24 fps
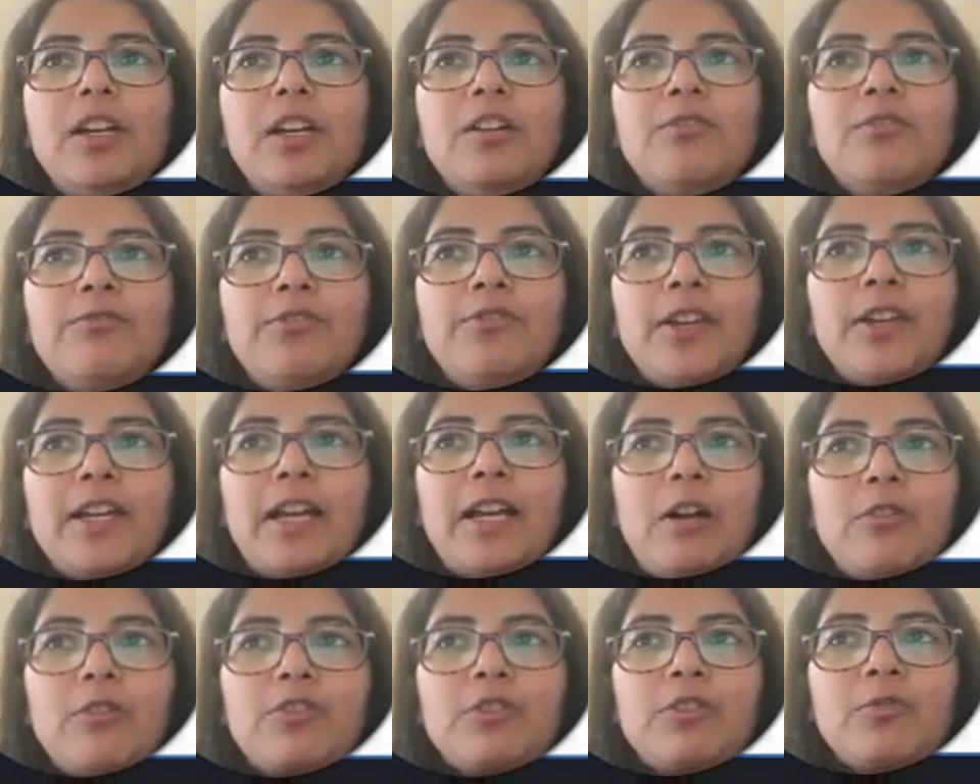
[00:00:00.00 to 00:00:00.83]
figure
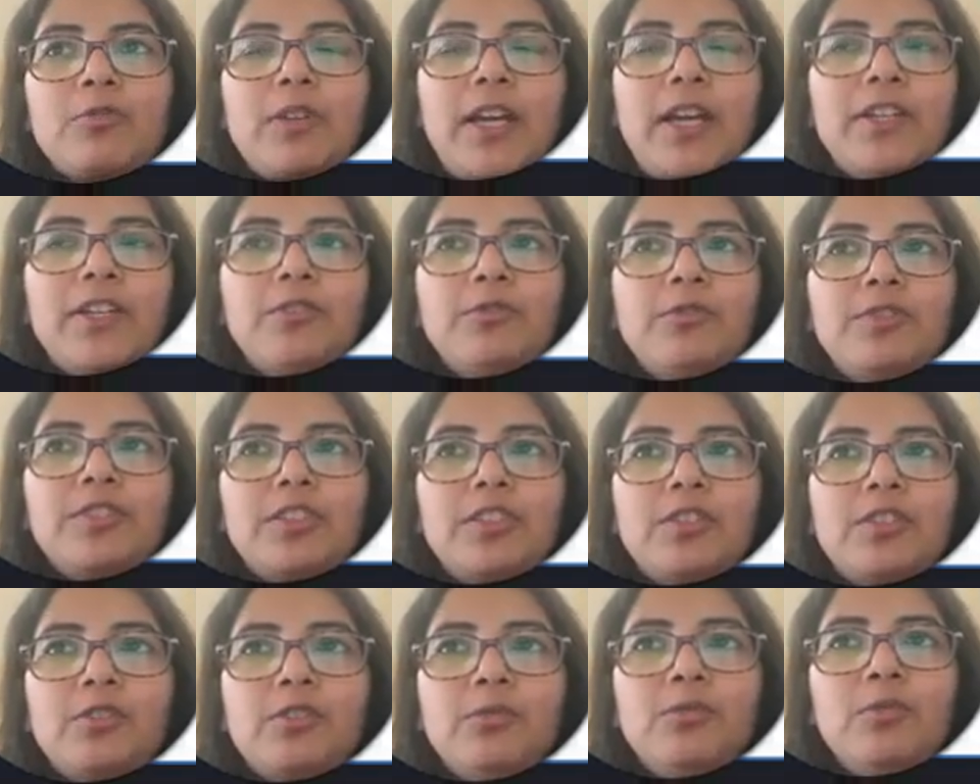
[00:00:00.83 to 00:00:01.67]
out, should I use a
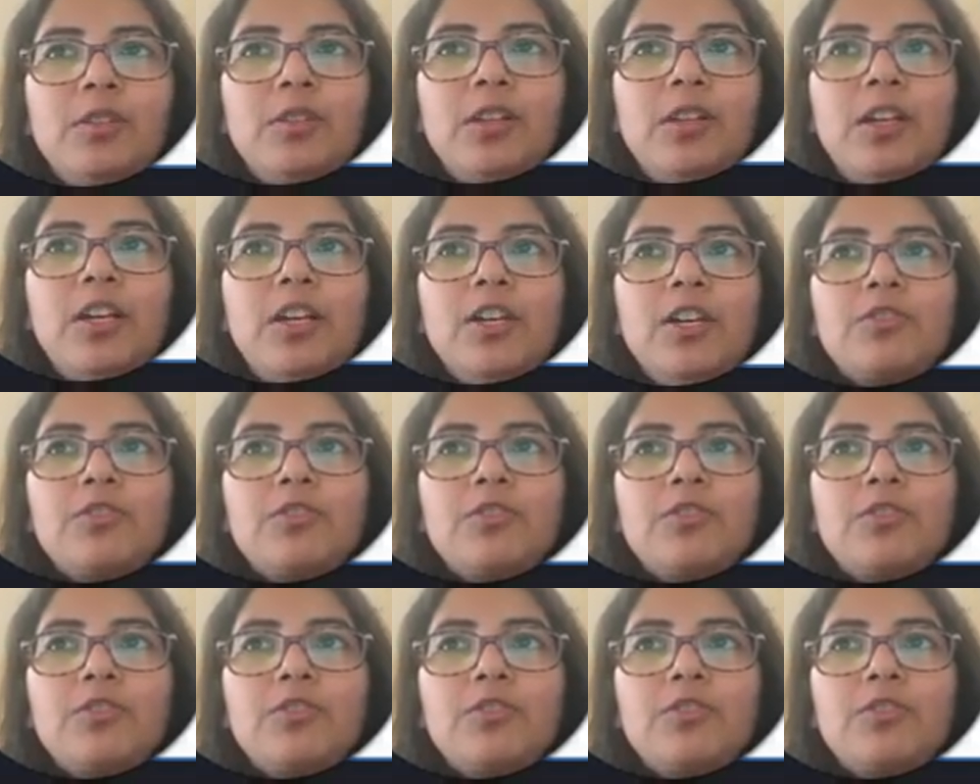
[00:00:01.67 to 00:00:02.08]
tool,